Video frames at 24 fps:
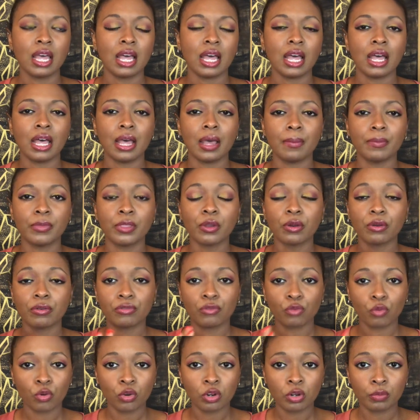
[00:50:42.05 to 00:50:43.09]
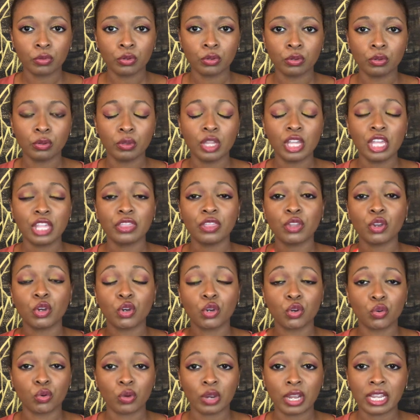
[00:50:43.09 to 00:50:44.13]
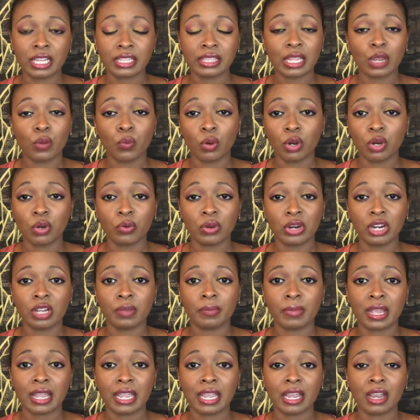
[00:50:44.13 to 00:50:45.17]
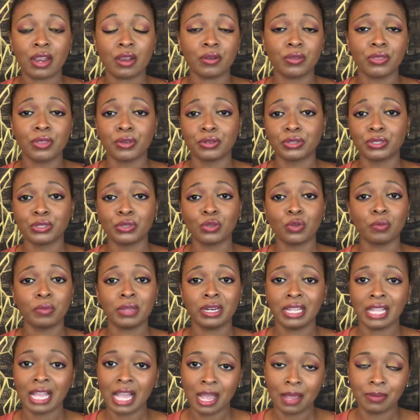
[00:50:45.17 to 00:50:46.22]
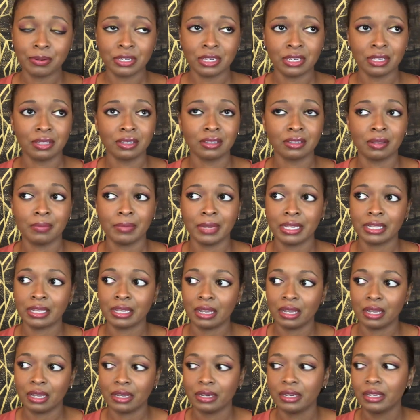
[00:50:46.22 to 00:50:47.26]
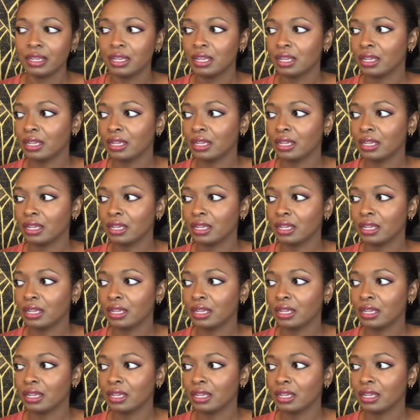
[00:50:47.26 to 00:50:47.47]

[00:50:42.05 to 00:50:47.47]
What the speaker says: They're affordable, they're great, they work great in my hair. There's so many options. Oh my God.